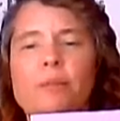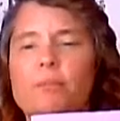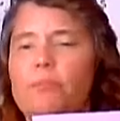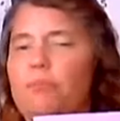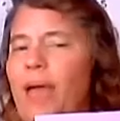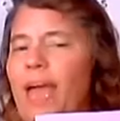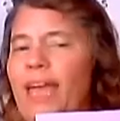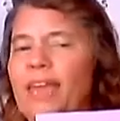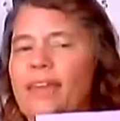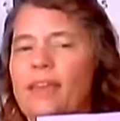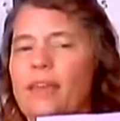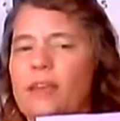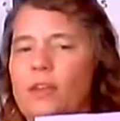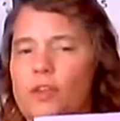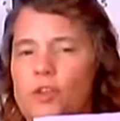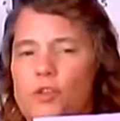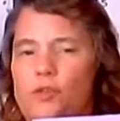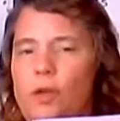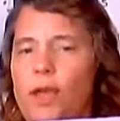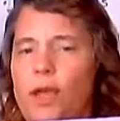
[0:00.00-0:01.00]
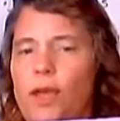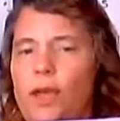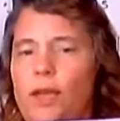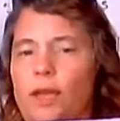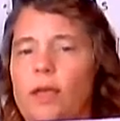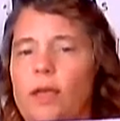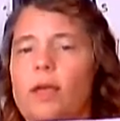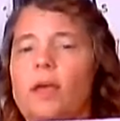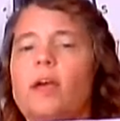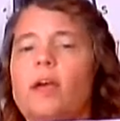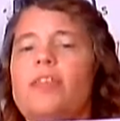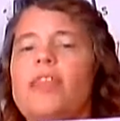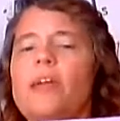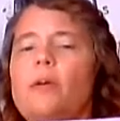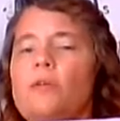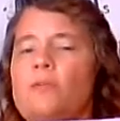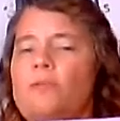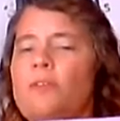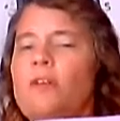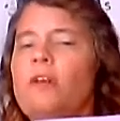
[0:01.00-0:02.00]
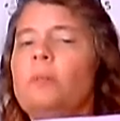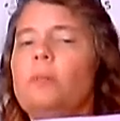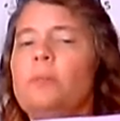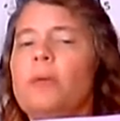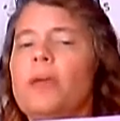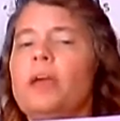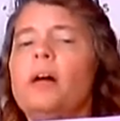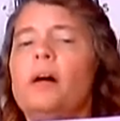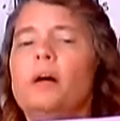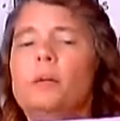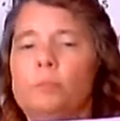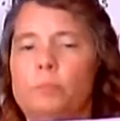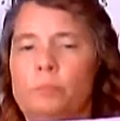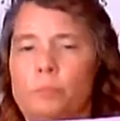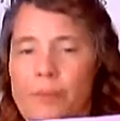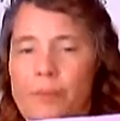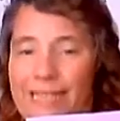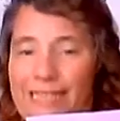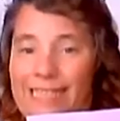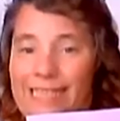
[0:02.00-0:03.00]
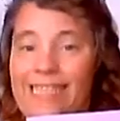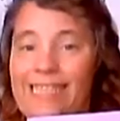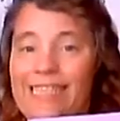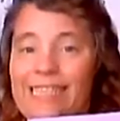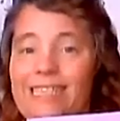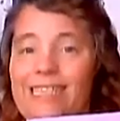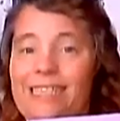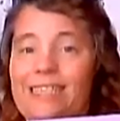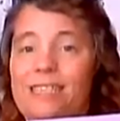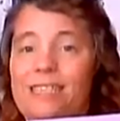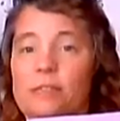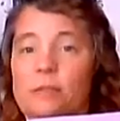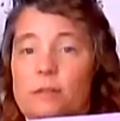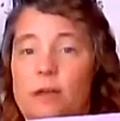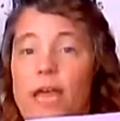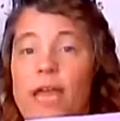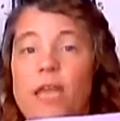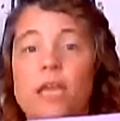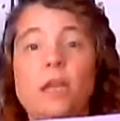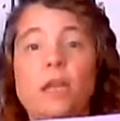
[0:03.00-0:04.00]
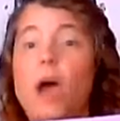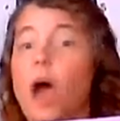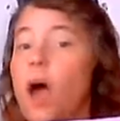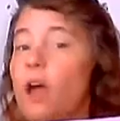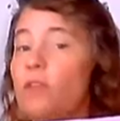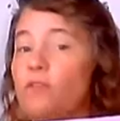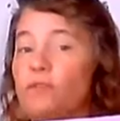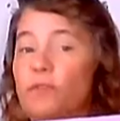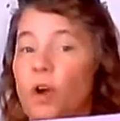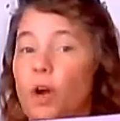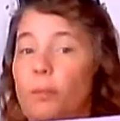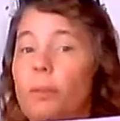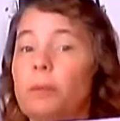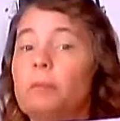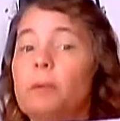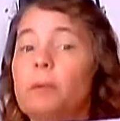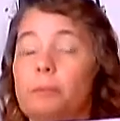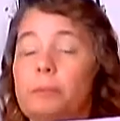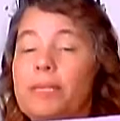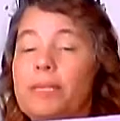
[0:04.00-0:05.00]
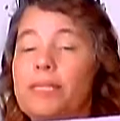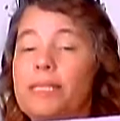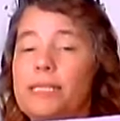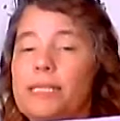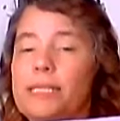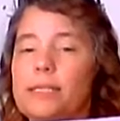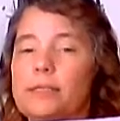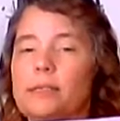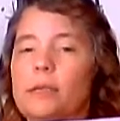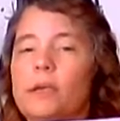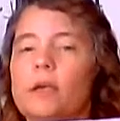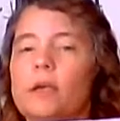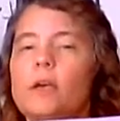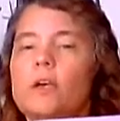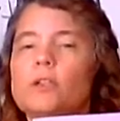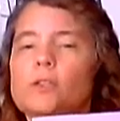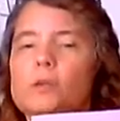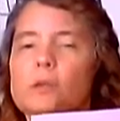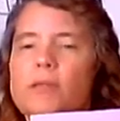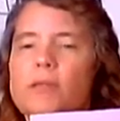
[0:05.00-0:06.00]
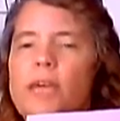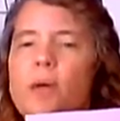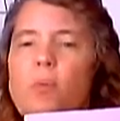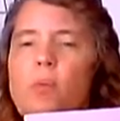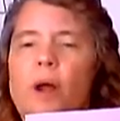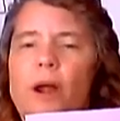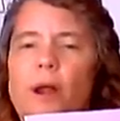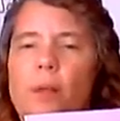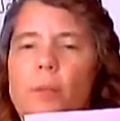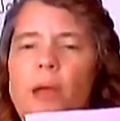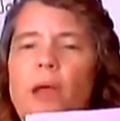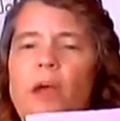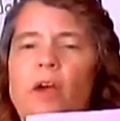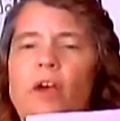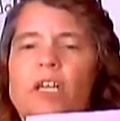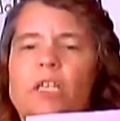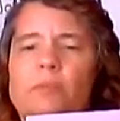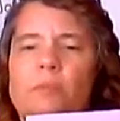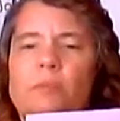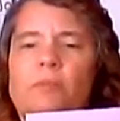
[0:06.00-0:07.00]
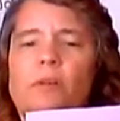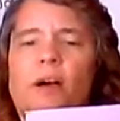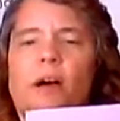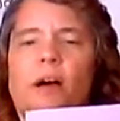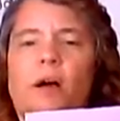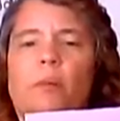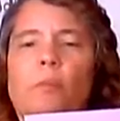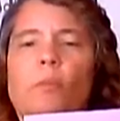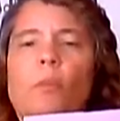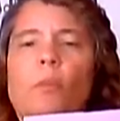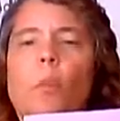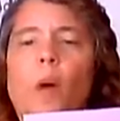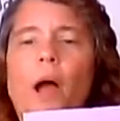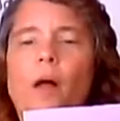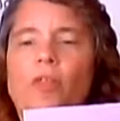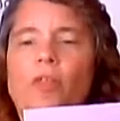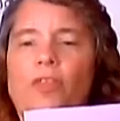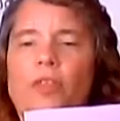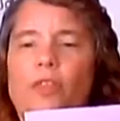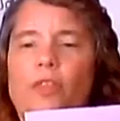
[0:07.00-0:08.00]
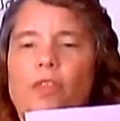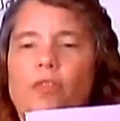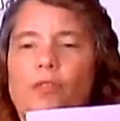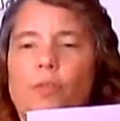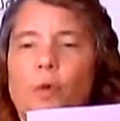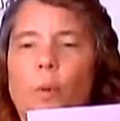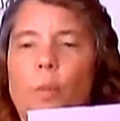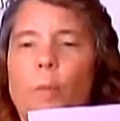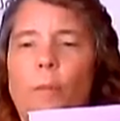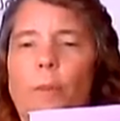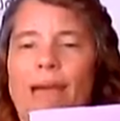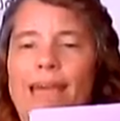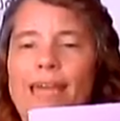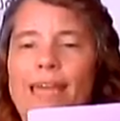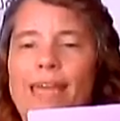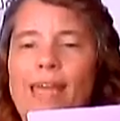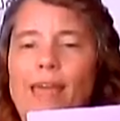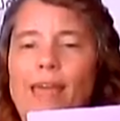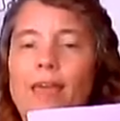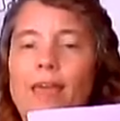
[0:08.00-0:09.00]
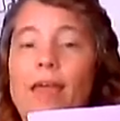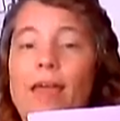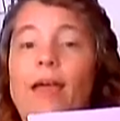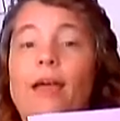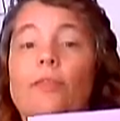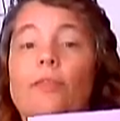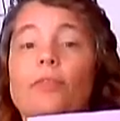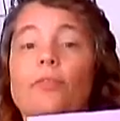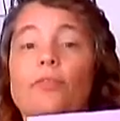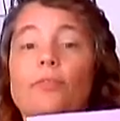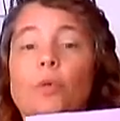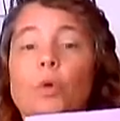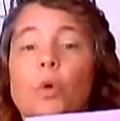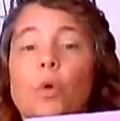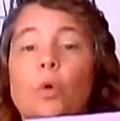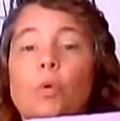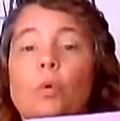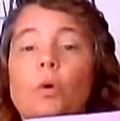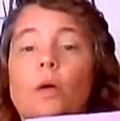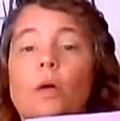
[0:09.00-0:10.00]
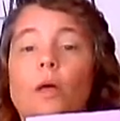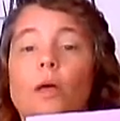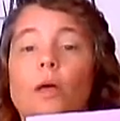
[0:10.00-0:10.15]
in banking and trading. They were very big on businesses, okay, not farming, but businesses. So they wanted America to be wealthy through banking and through